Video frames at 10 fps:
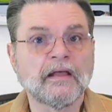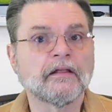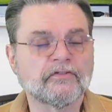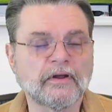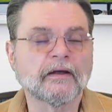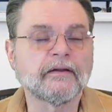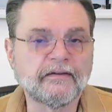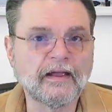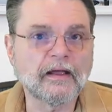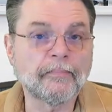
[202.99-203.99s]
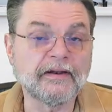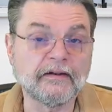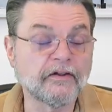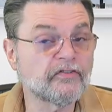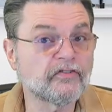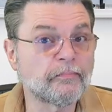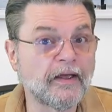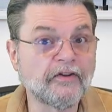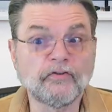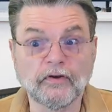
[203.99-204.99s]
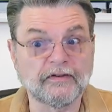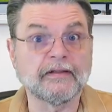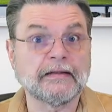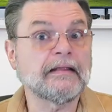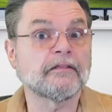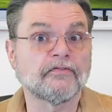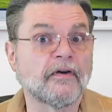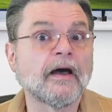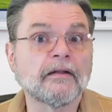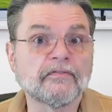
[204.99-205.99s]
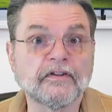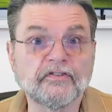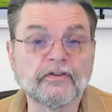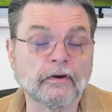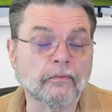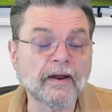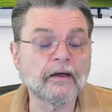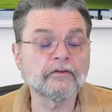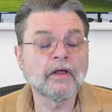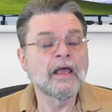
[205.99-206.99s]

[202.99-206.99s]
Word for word: It's not going to take up any disk space. You could delete the file if it's still around.